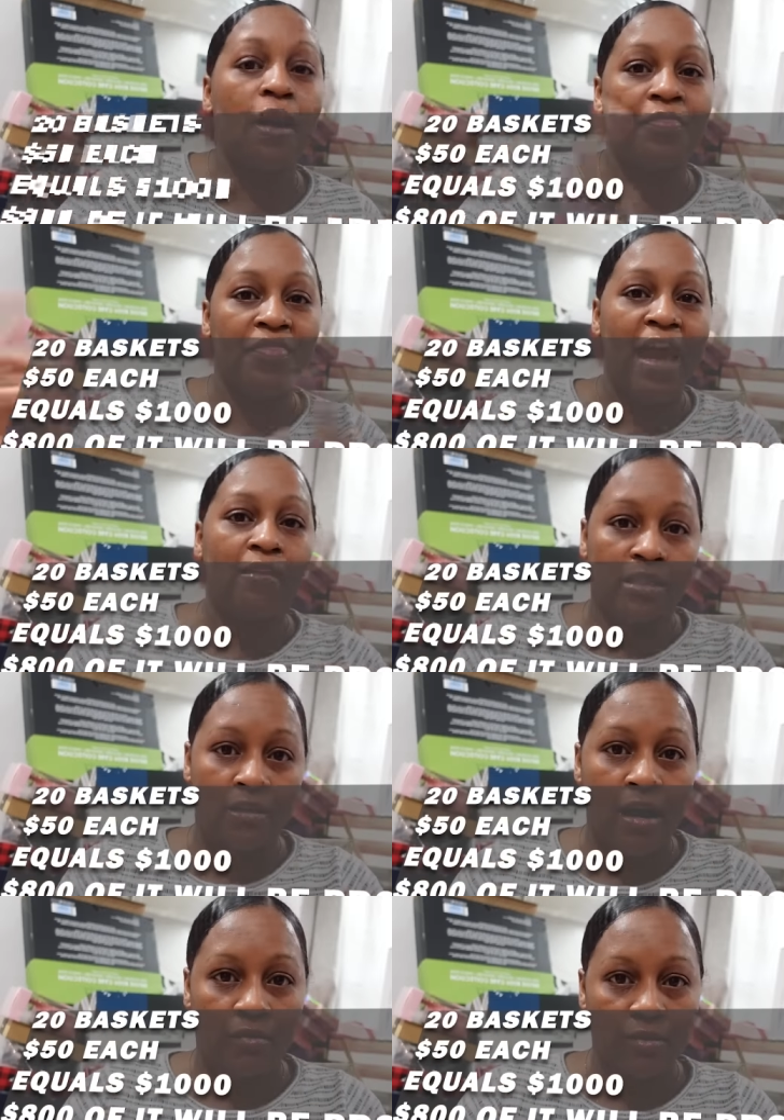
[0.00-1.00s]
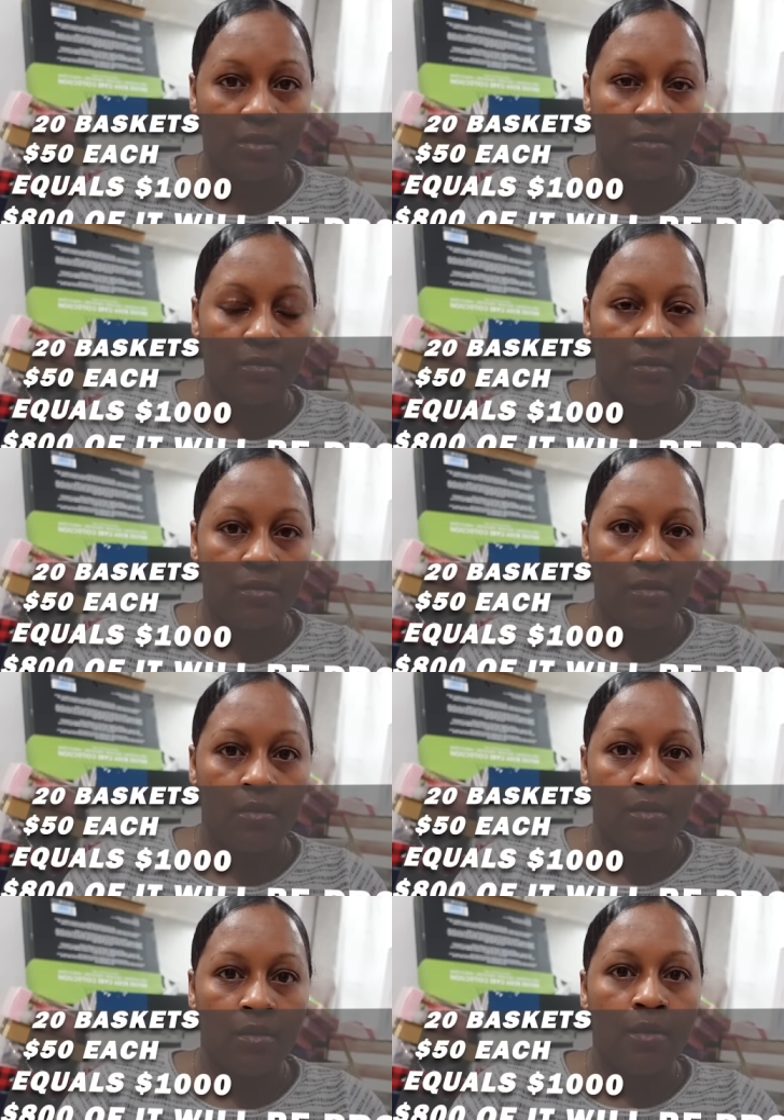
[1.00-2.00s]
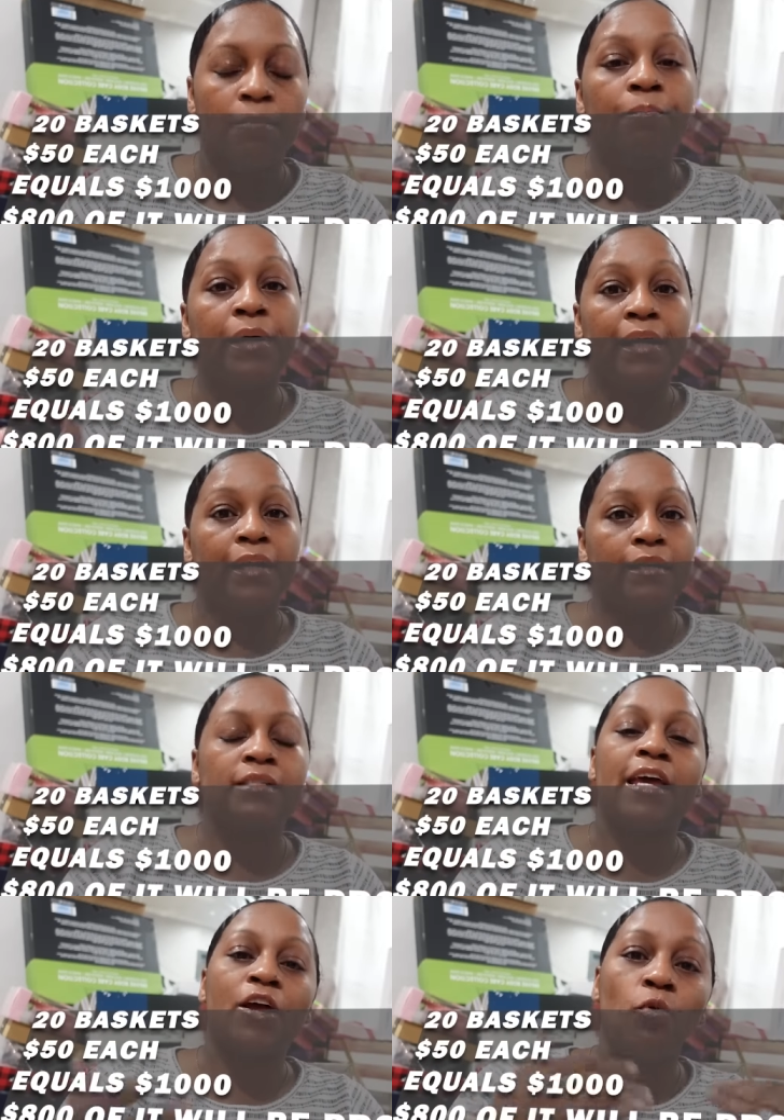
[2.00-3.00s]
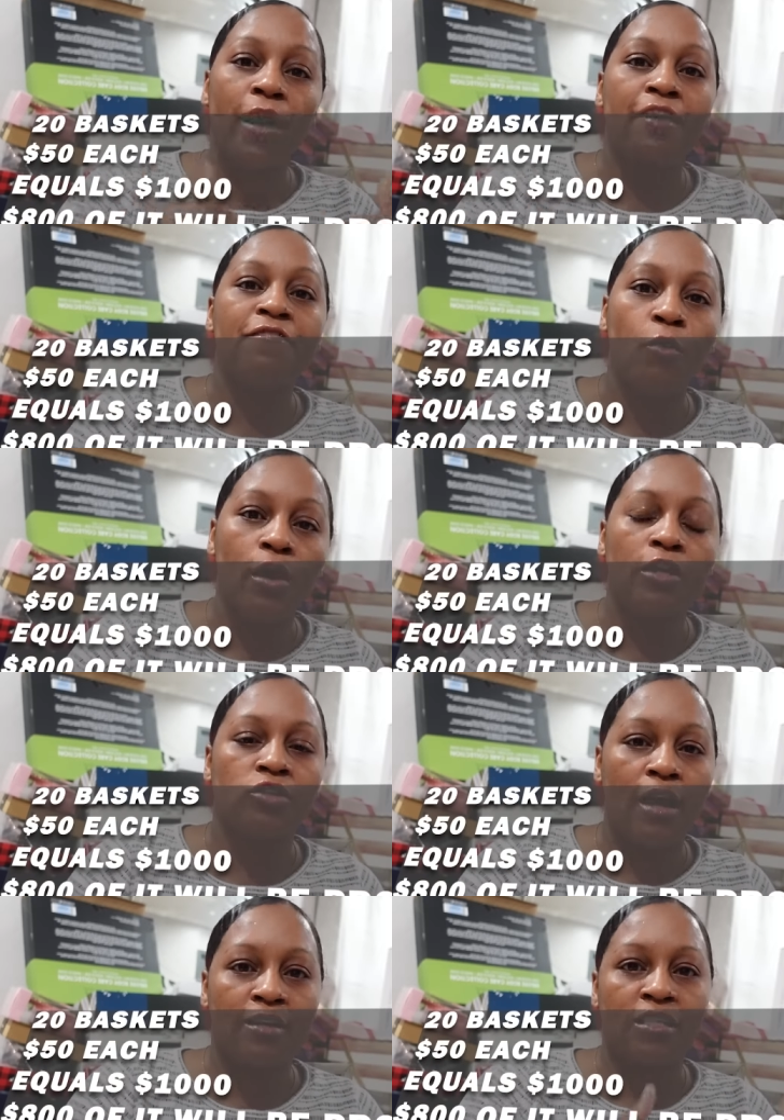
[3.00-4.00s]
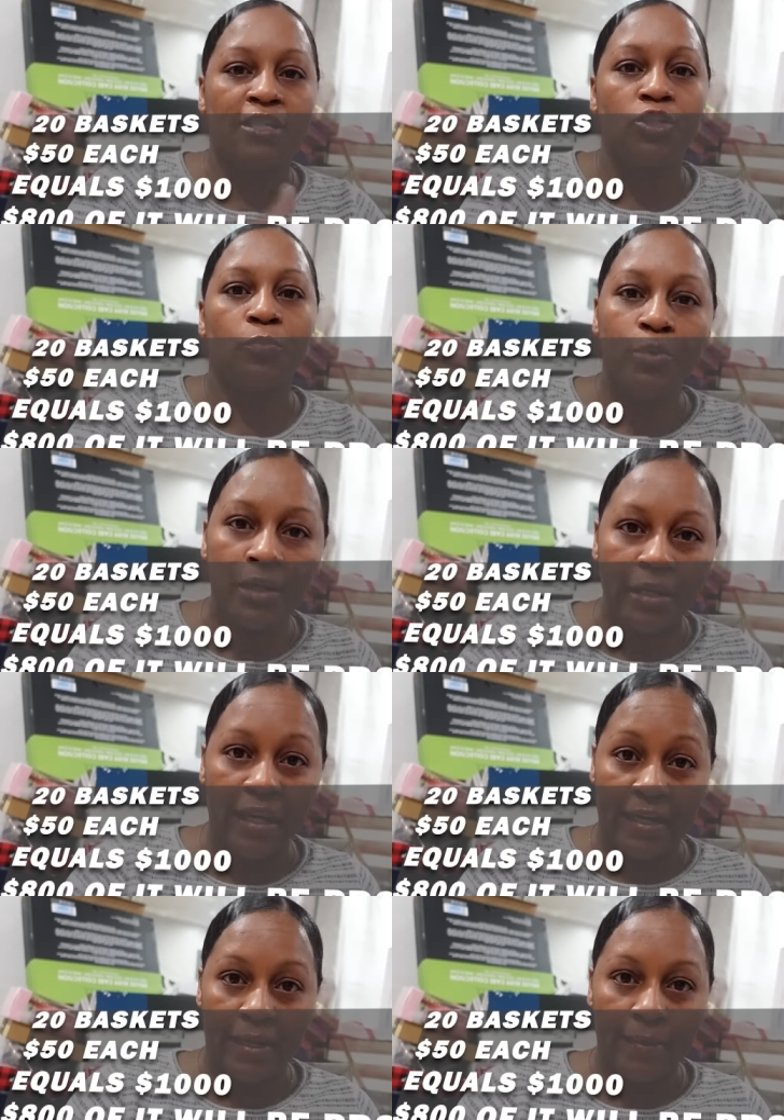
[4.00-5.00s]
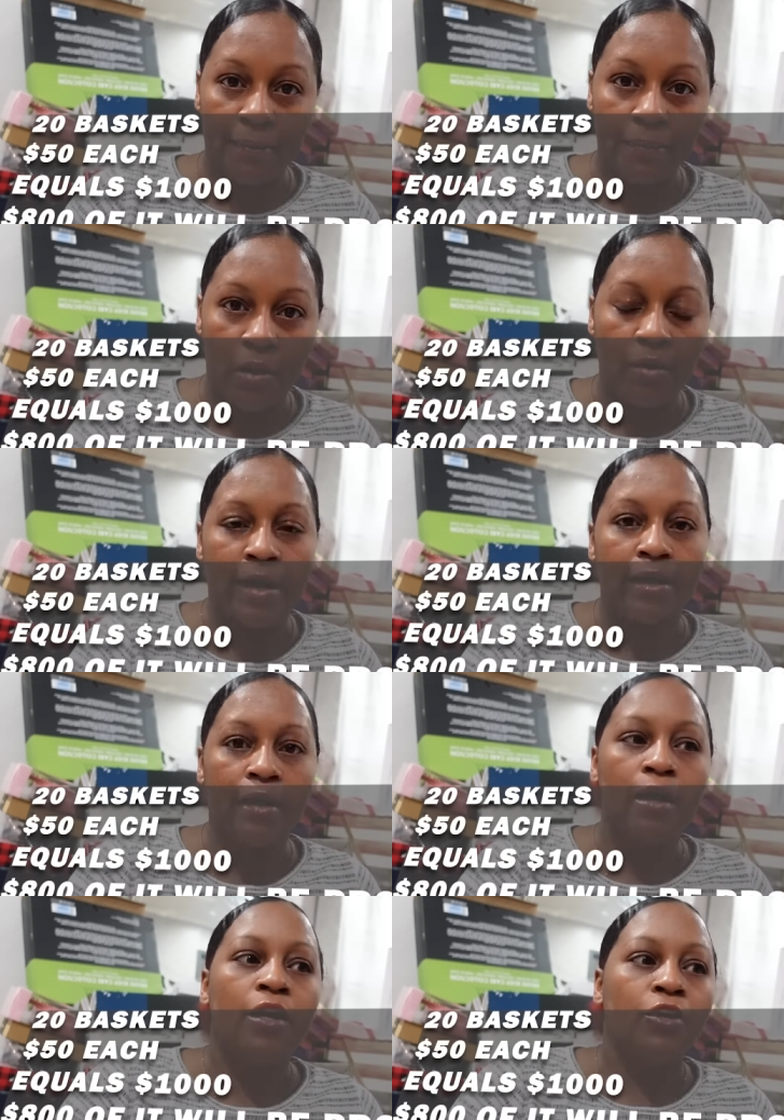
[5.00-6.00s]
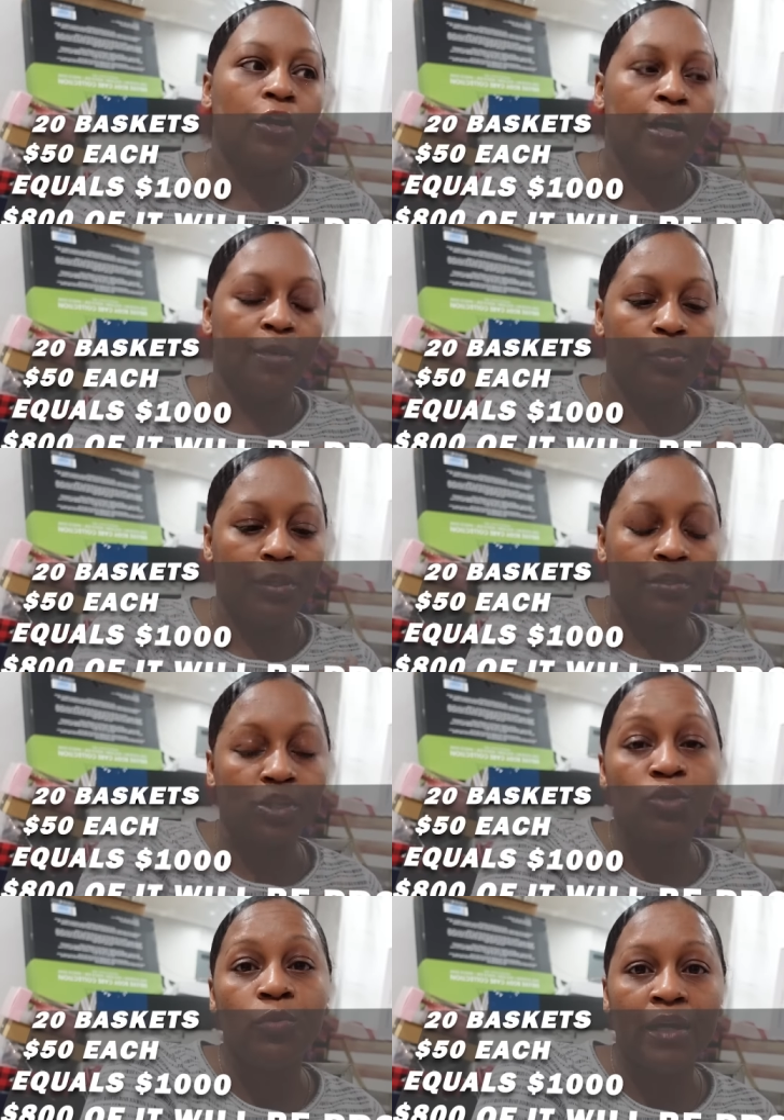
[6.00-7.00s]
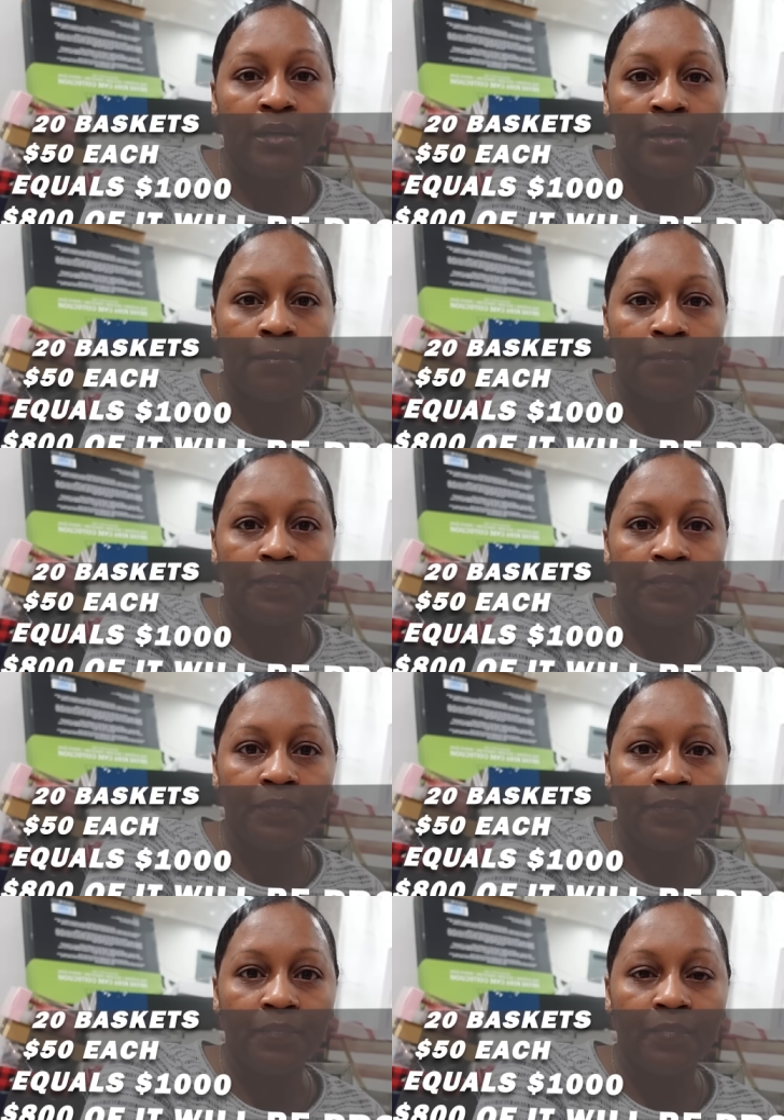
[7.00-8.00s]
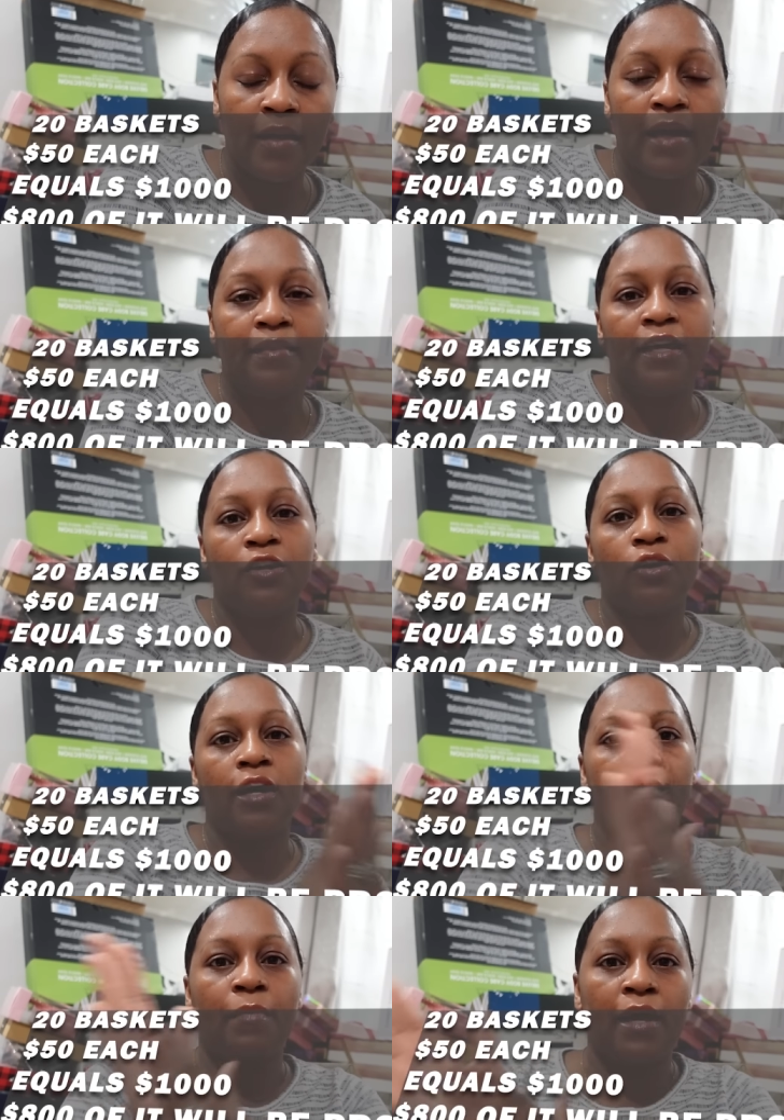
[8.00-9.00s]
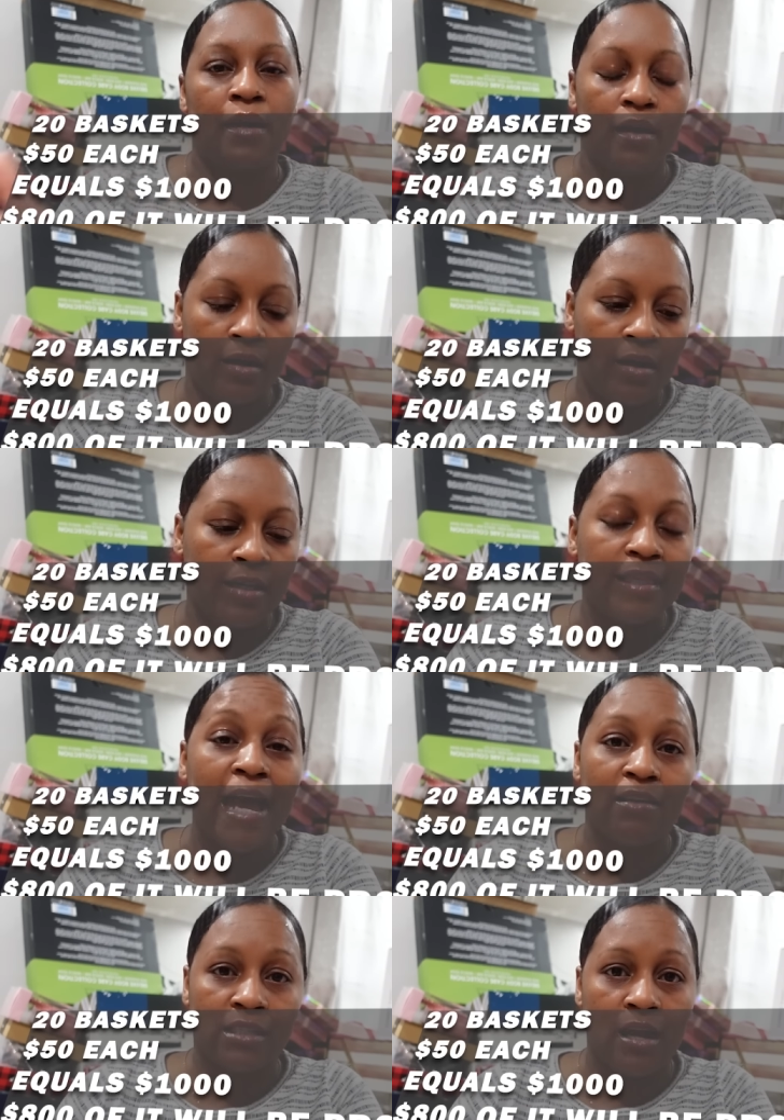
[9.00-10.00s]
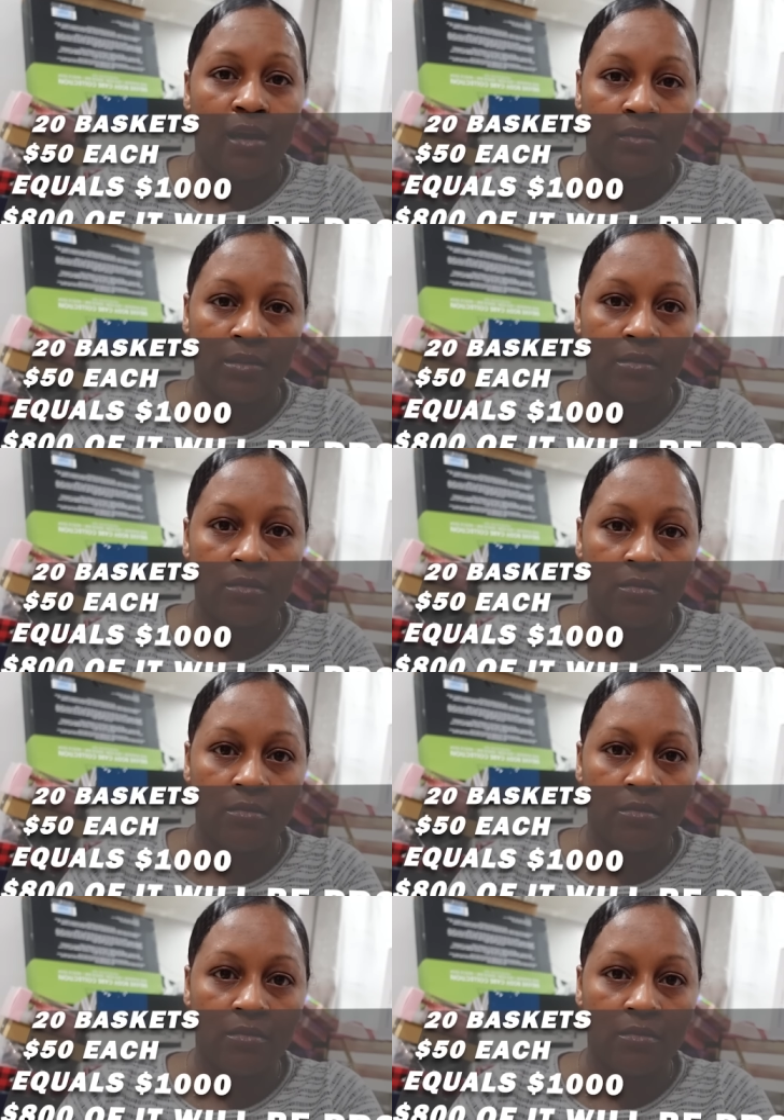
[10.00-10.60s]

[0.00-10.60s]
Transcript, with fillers: a $1,000. But take away the $400 that you're putting in it. Okay. You're going to put two in it and then you're going to make a thousand dollars.